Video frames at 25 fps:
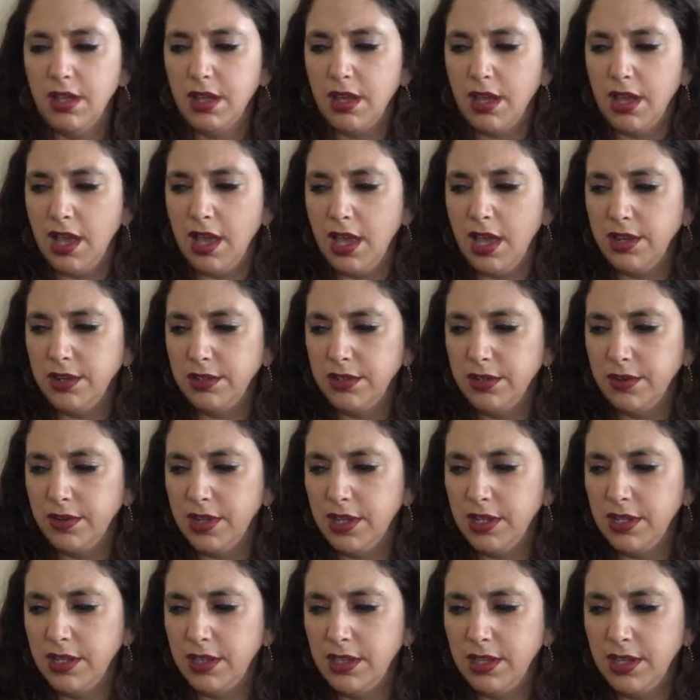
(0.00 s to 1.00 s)
I don't know
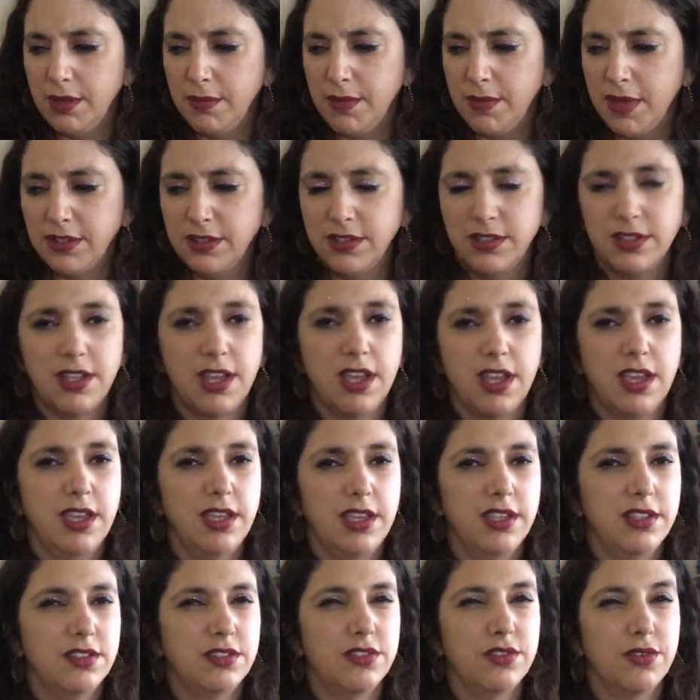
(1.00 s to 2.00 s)
anything about
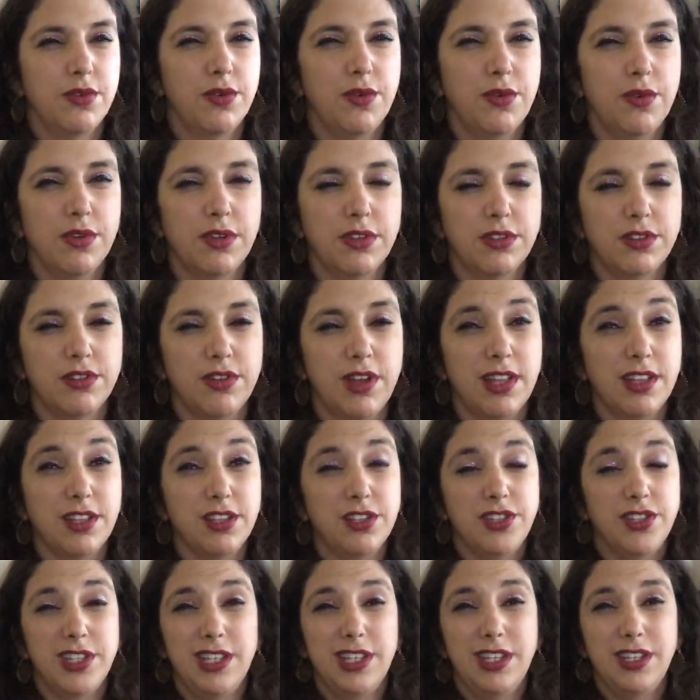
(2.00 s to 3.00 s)
signs or
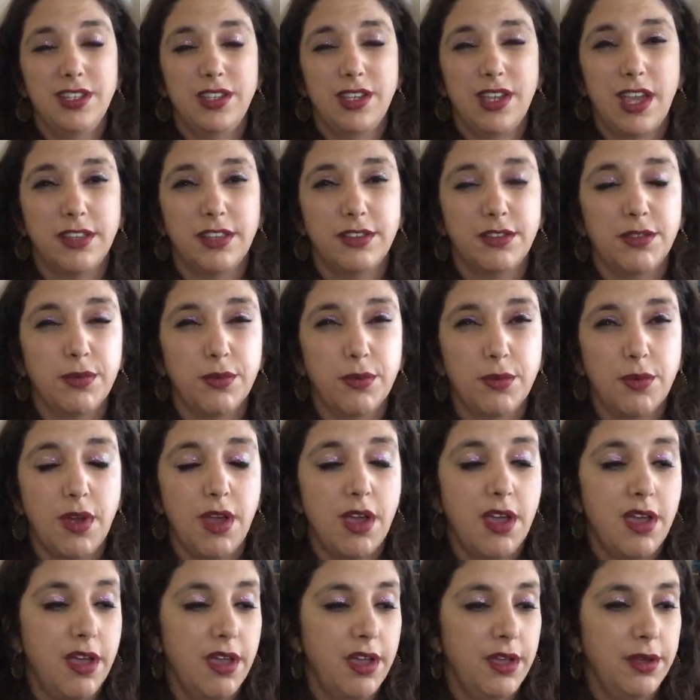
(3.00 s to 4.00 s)
astrology. Got the
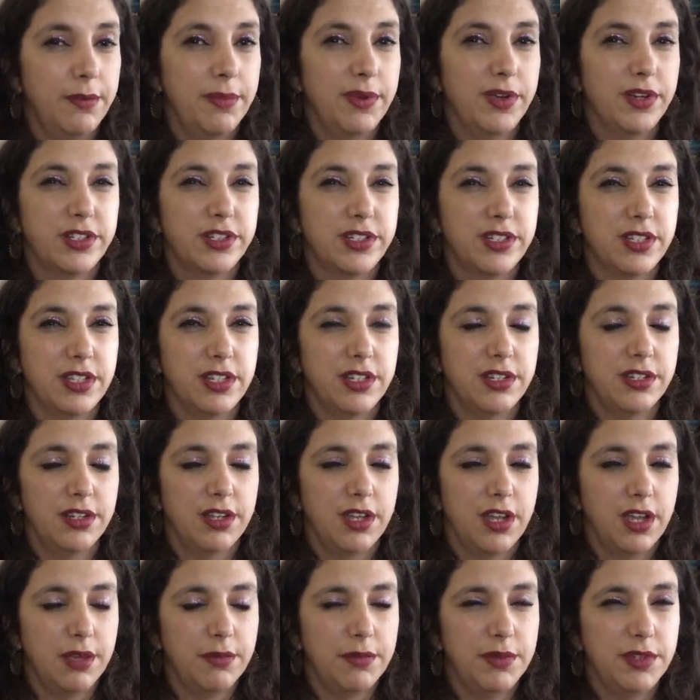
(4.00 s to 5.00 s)
wrong person.
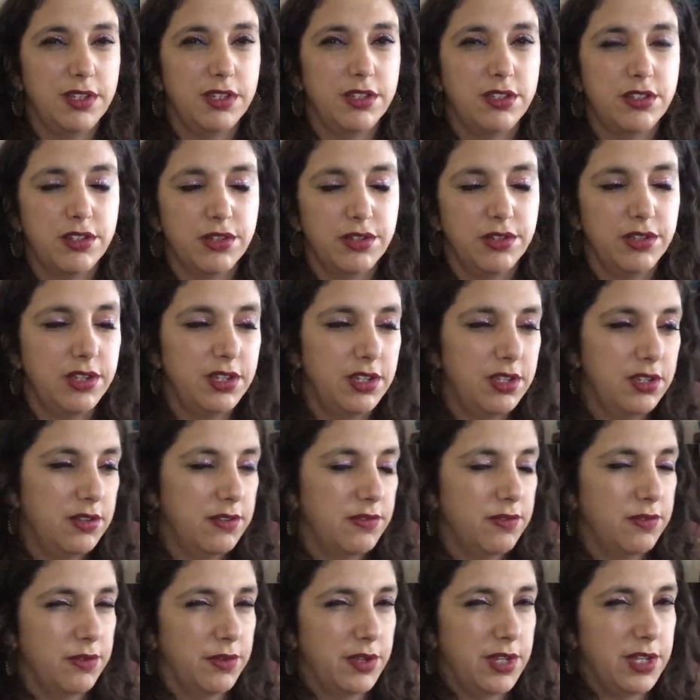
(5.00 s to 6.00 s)
I'm an
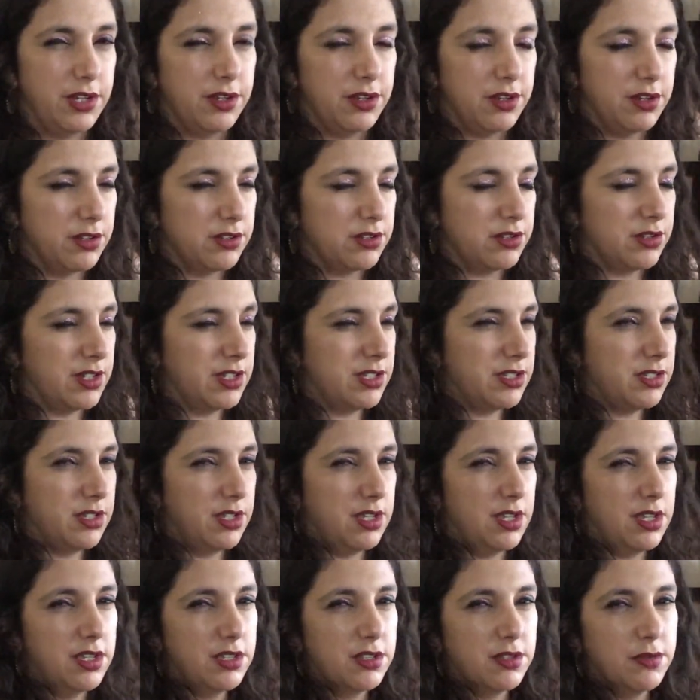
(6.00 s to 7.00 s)
intuitive reader, so I
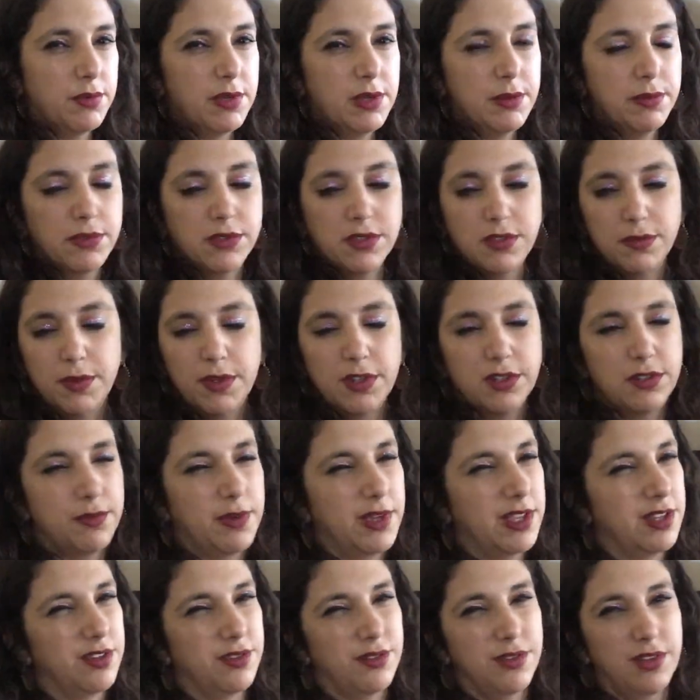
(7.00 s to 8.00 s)
see into people's spirits,
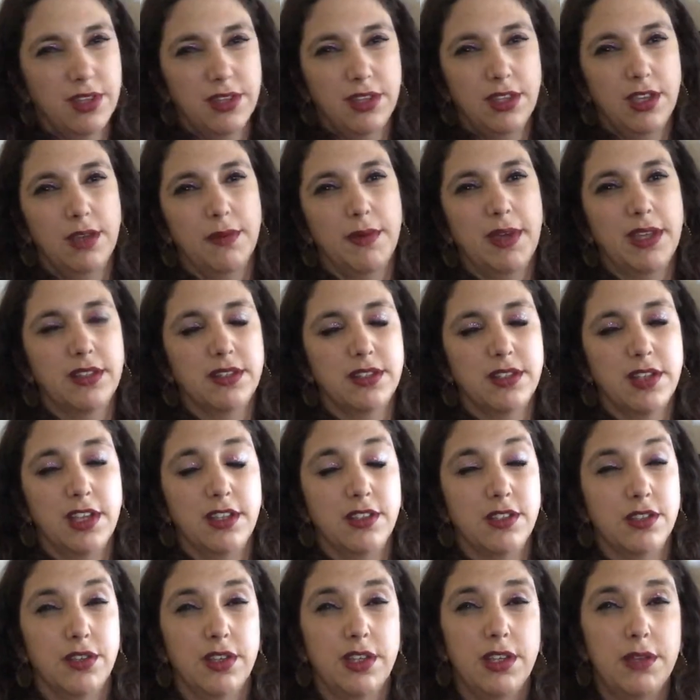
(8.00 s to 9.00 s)
but I know nothing about
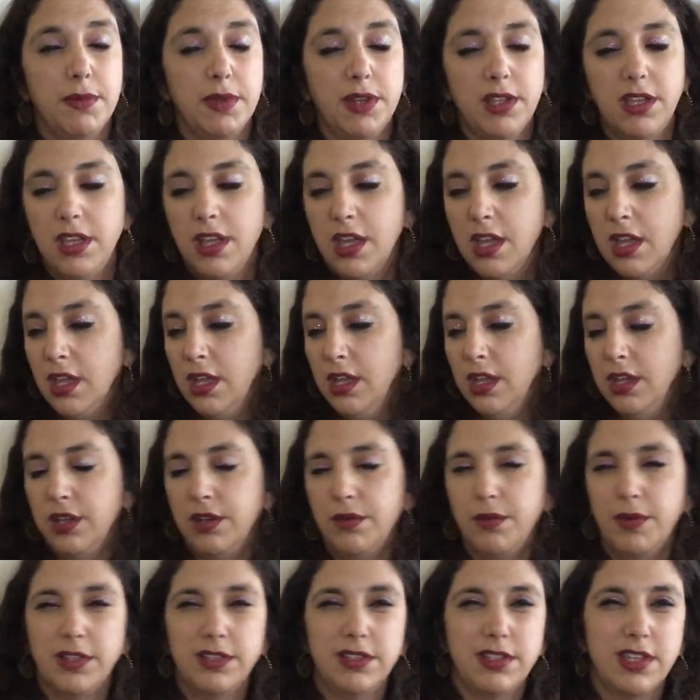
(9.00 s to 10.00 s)
signs. So anybody
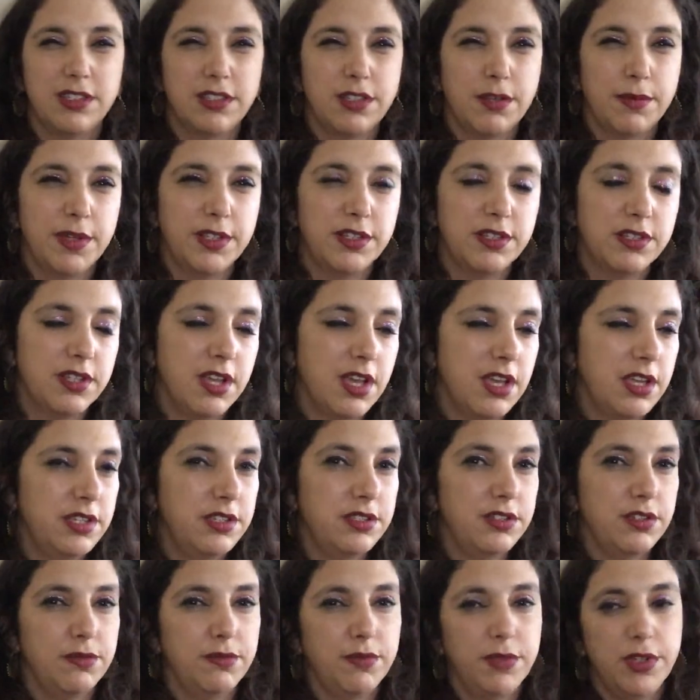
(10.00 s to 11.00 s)
who wants to ask about
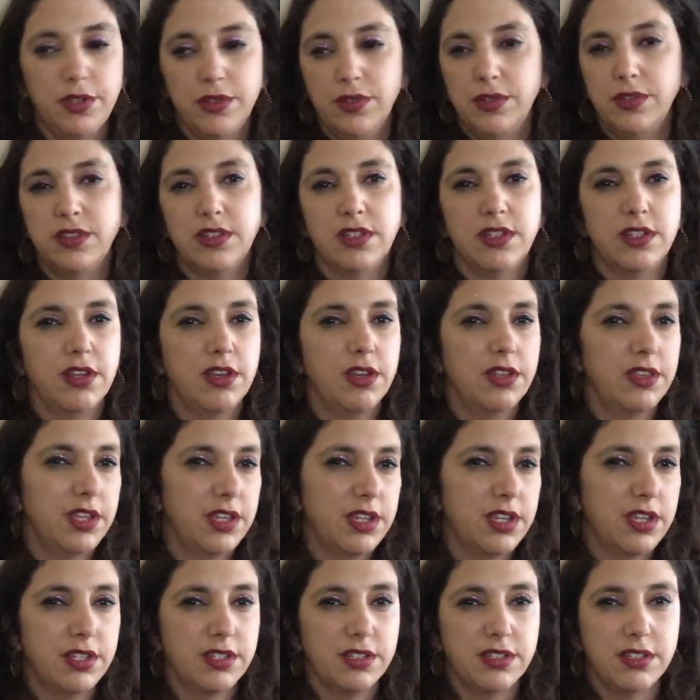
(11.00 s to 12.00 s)
signs and moons and all
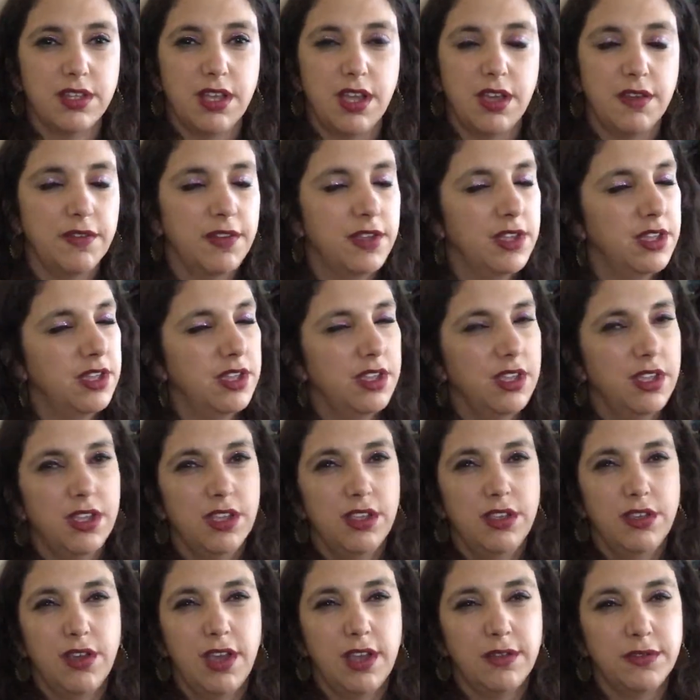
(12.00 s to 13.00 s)
that kind of stuff,
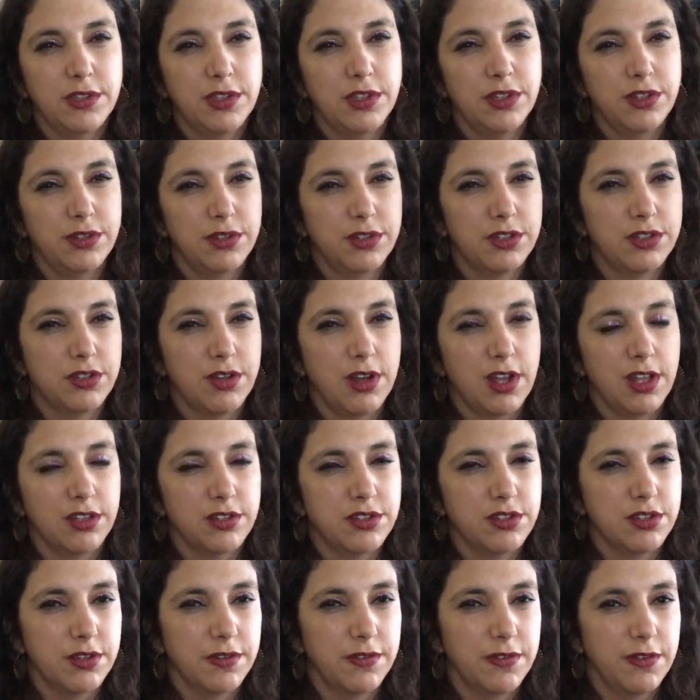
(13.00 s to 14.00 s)
you'll have to go to
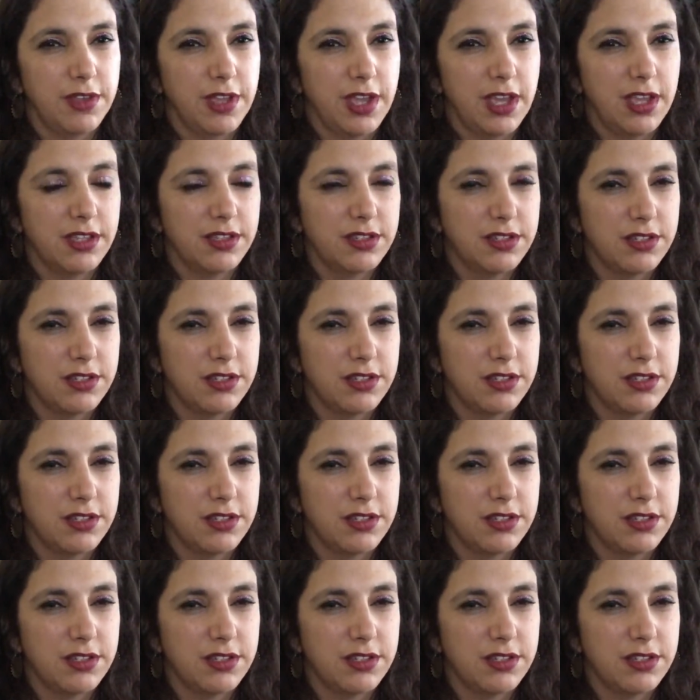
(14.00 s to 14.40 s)
astrologer for that.